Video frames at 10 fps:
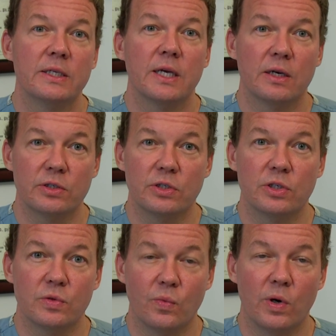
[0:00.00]
down to
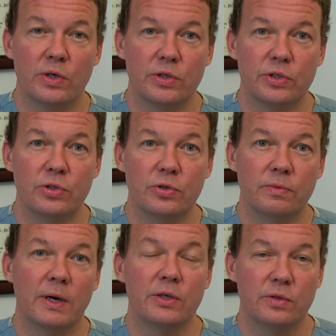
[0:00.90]
just 1 or
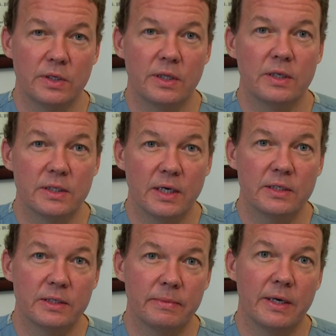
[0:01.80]
2 by using these
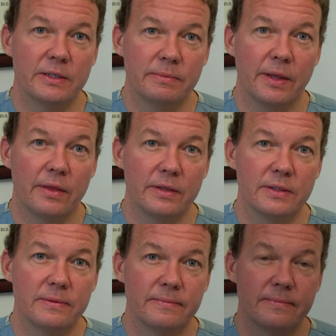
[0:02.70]
customized
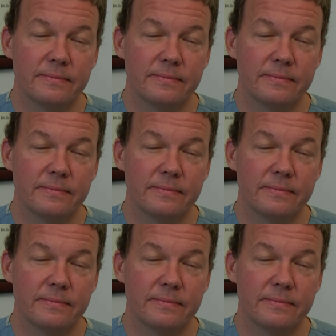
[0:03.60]
methods.